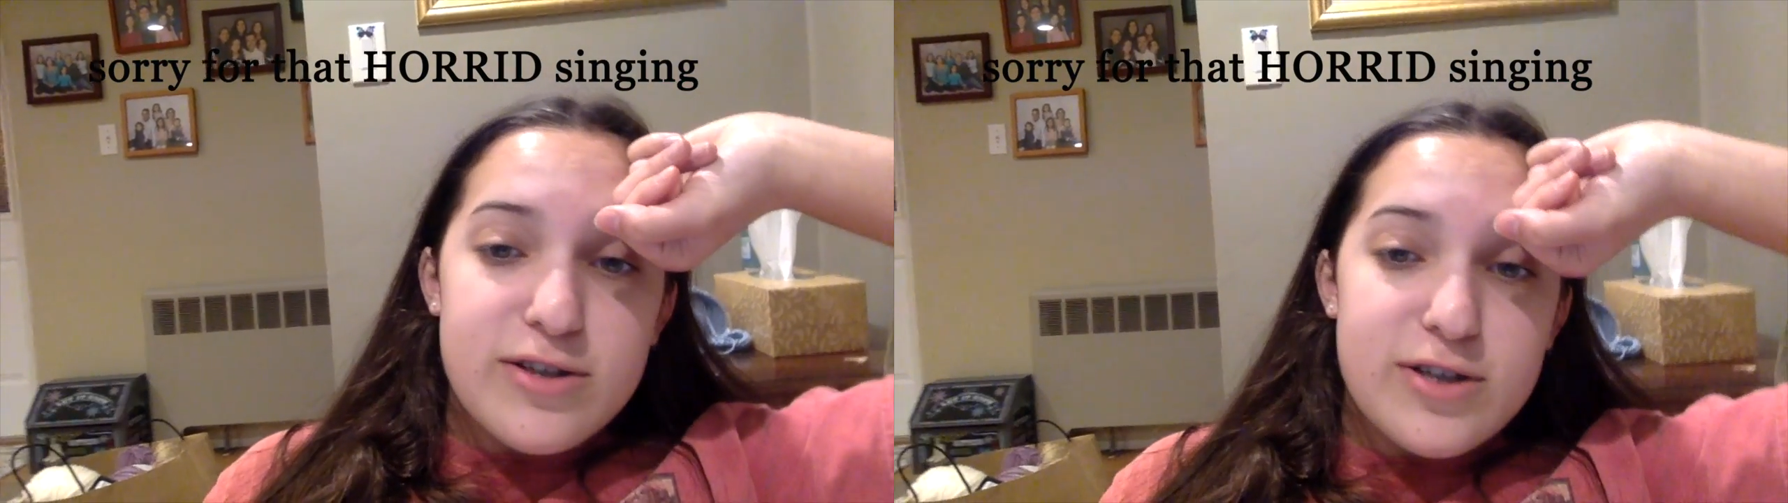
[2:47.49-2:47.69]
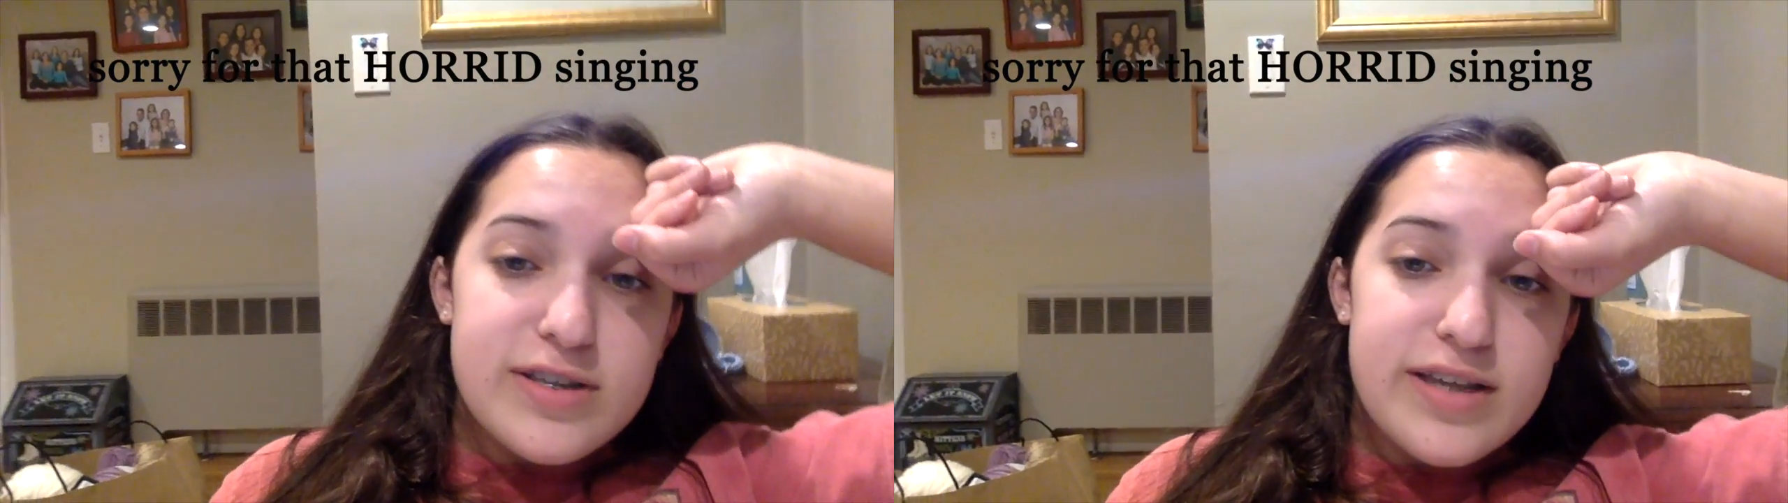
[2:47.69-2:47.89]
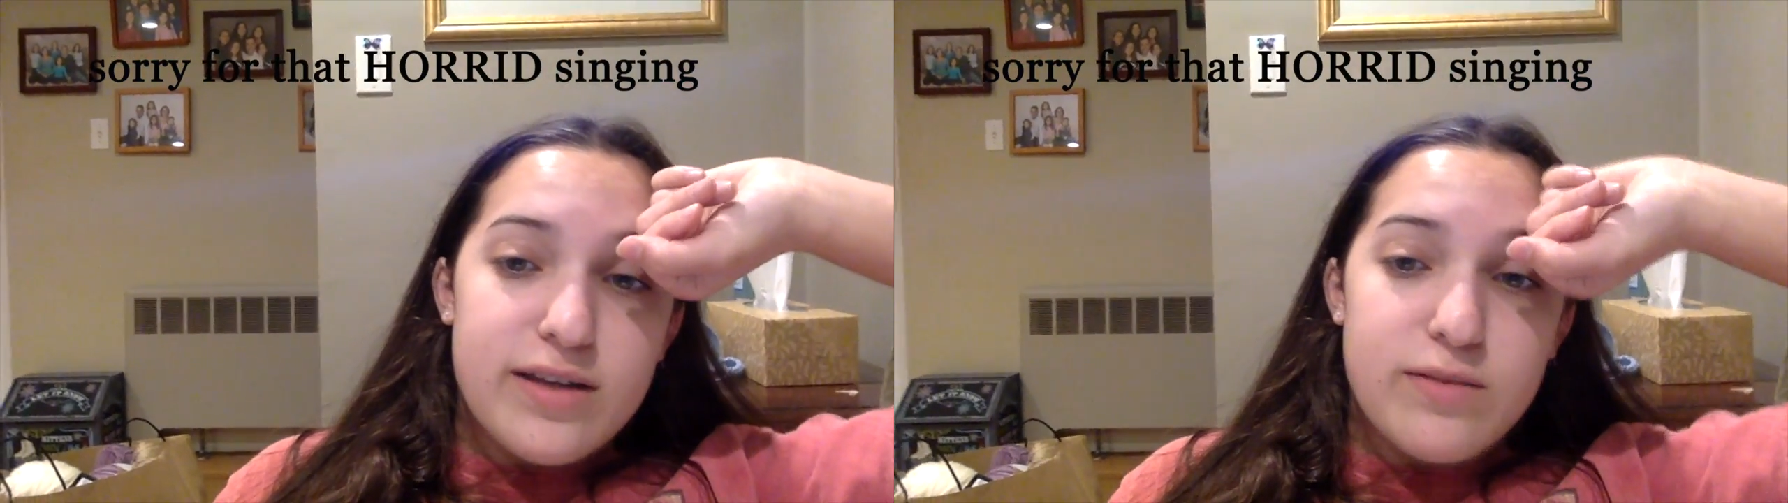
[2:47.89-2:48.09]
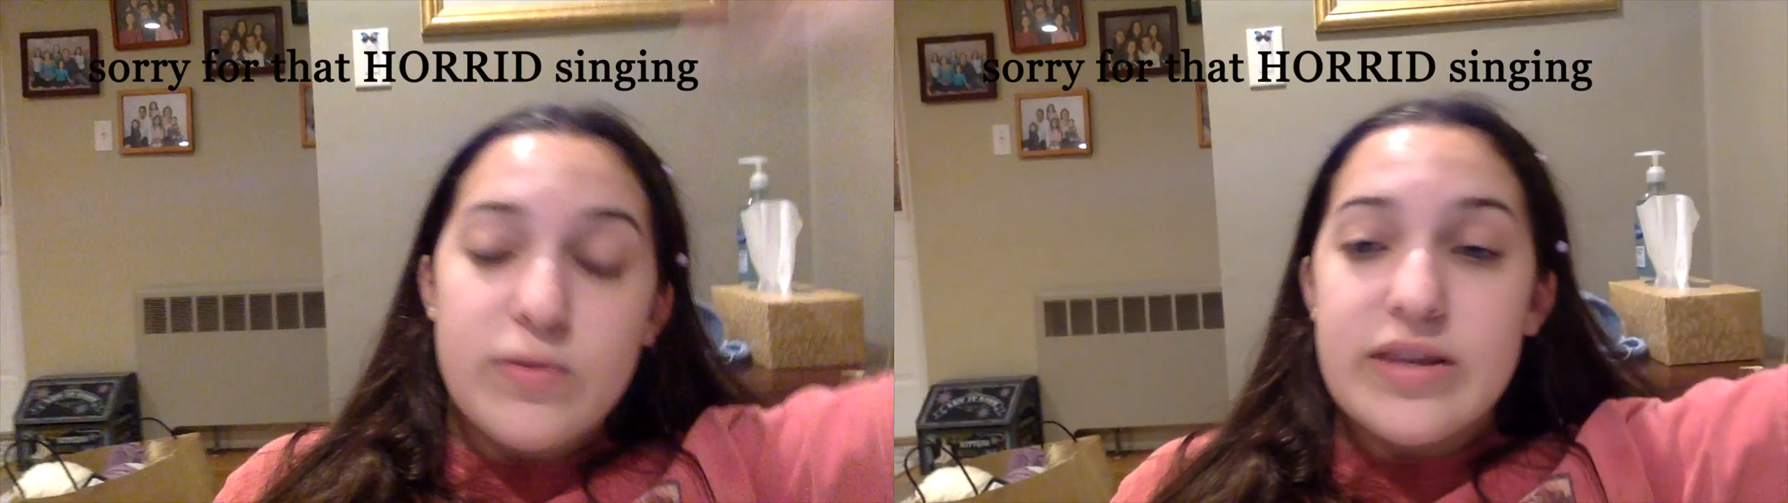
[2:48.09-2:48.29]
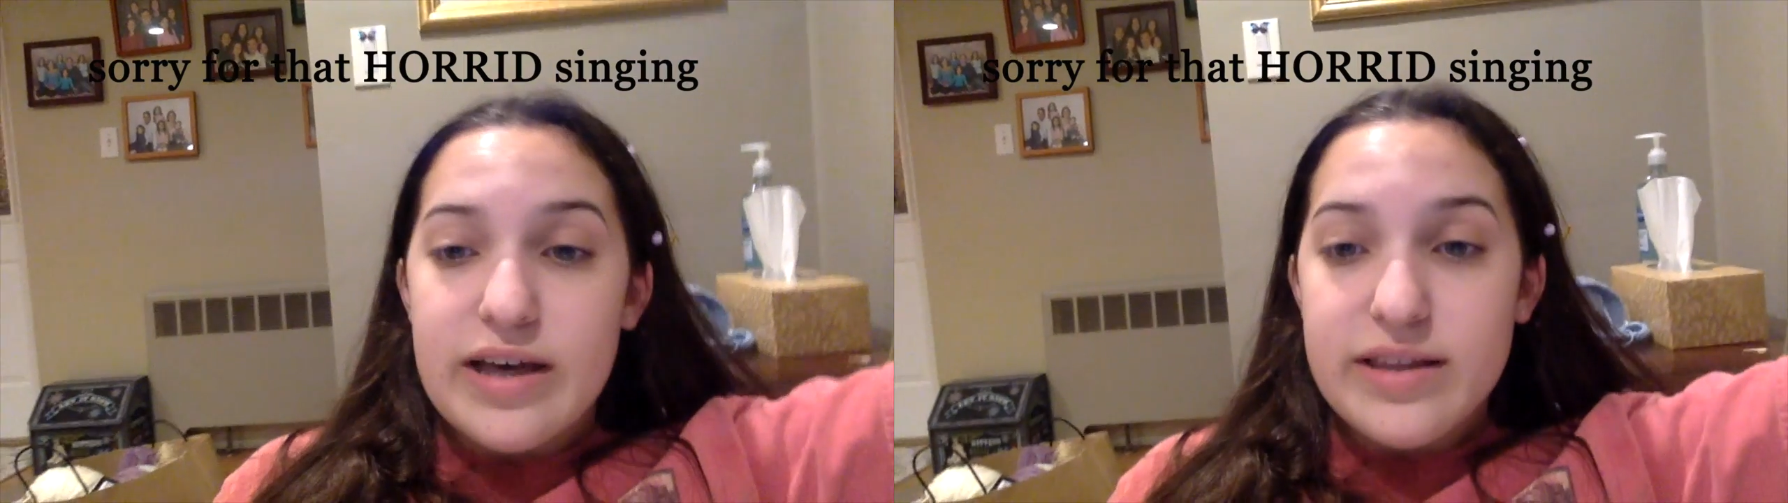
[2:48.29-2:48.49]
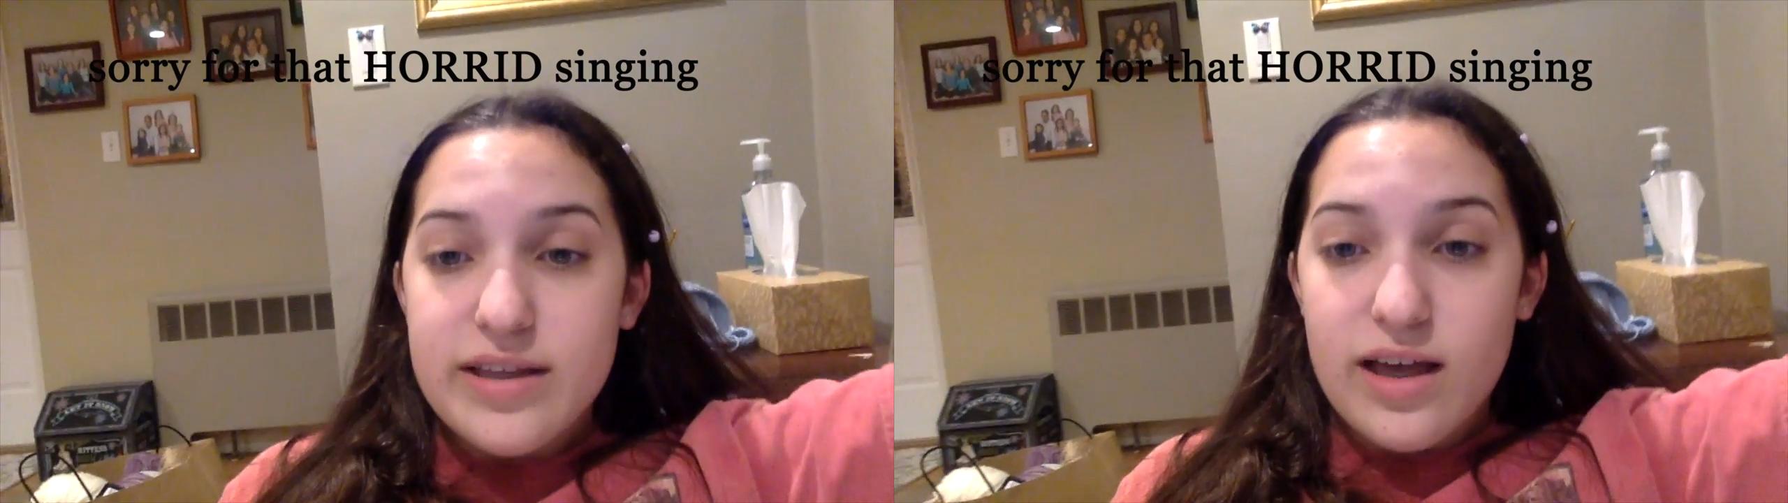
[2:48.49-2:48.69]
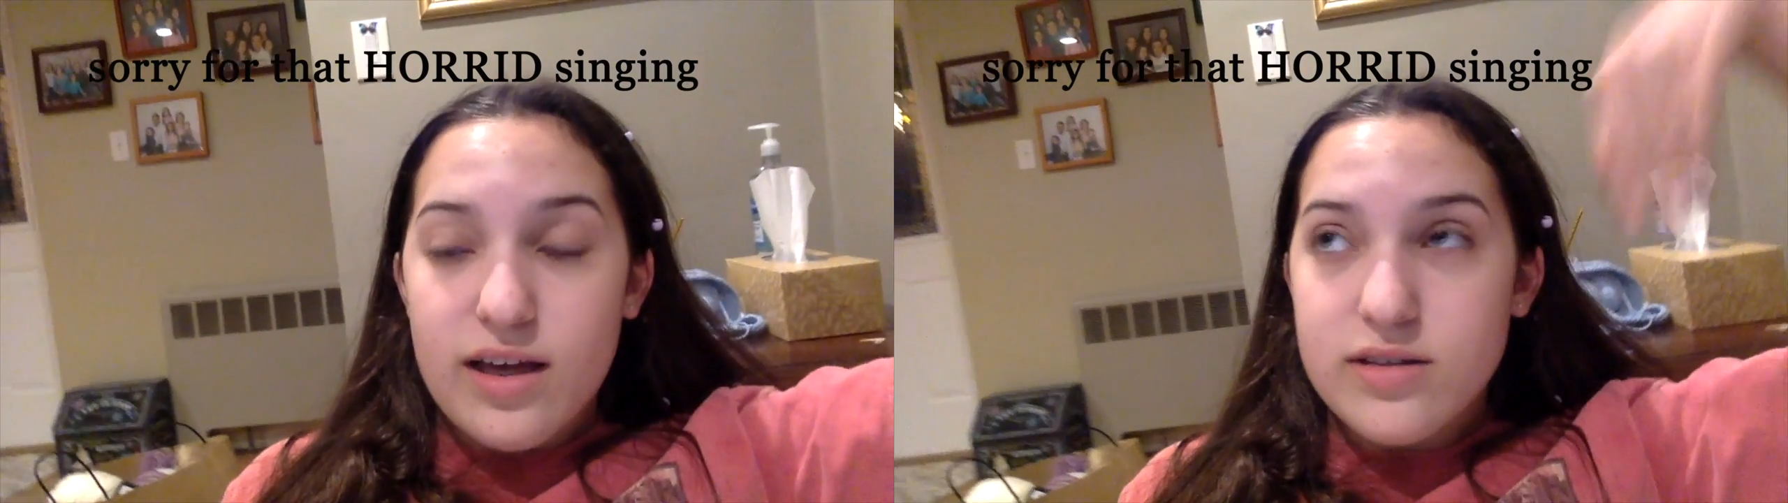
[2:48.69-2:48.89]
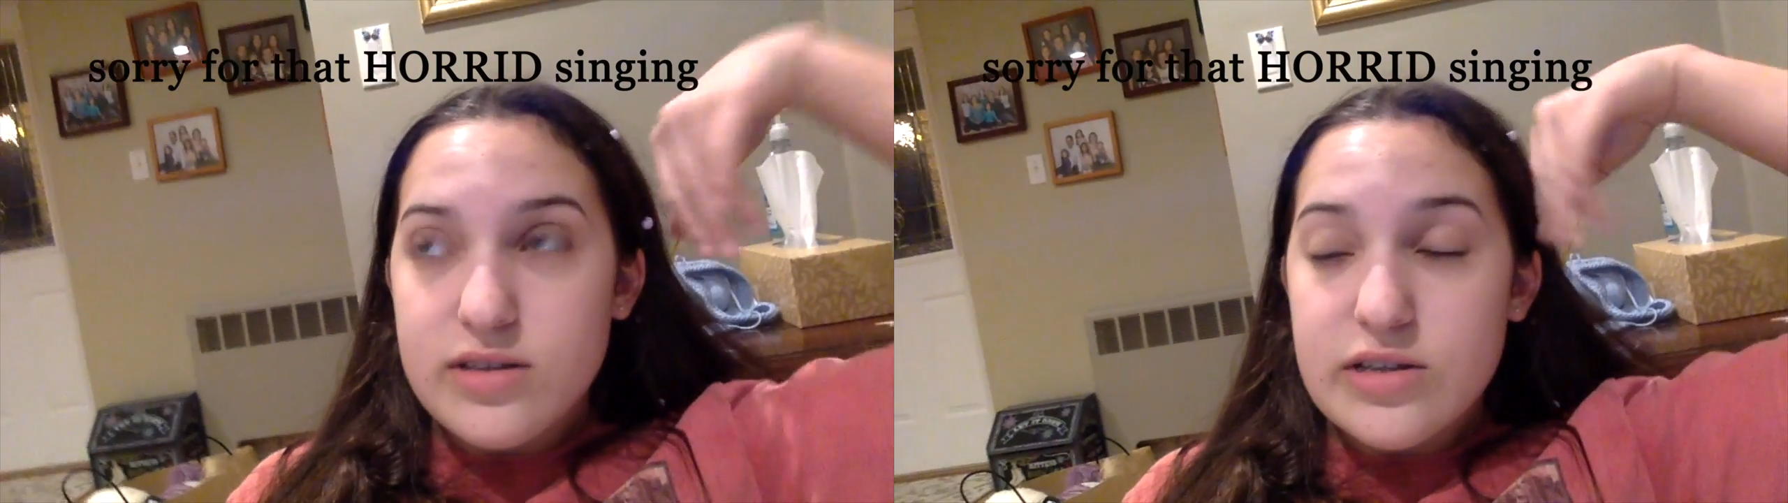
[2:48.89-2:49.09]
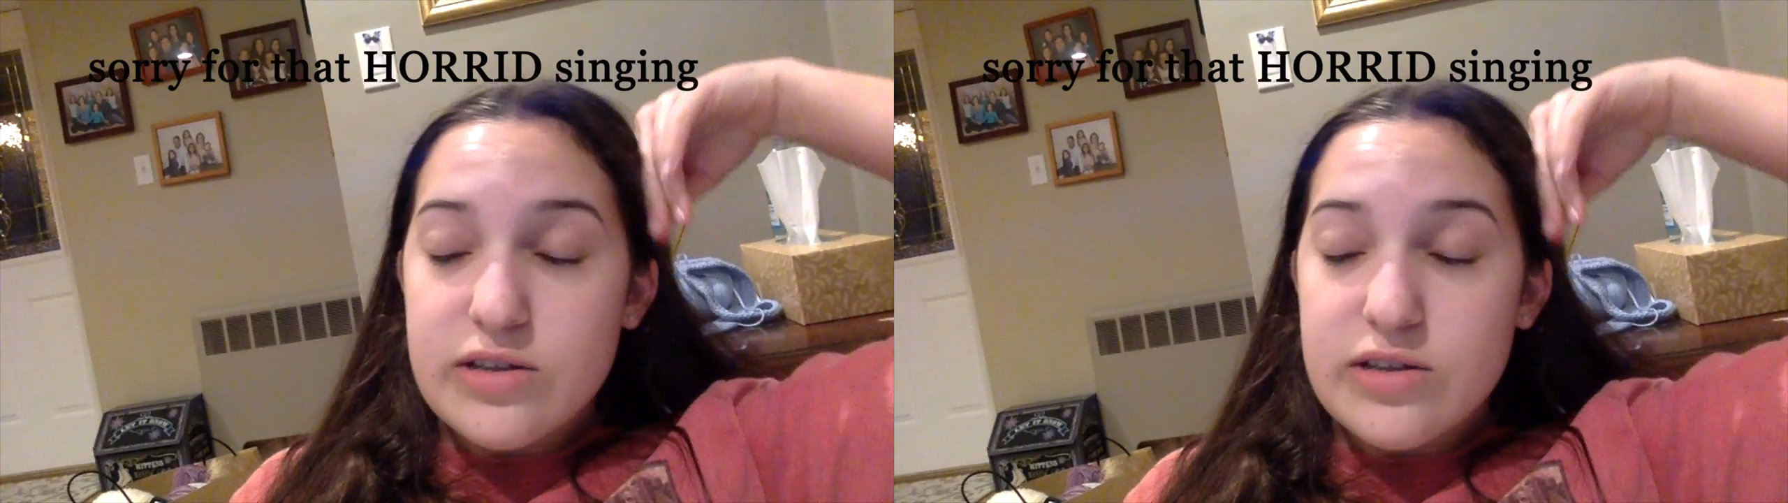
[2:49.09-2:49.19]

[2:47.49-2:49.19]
just like with nothing else,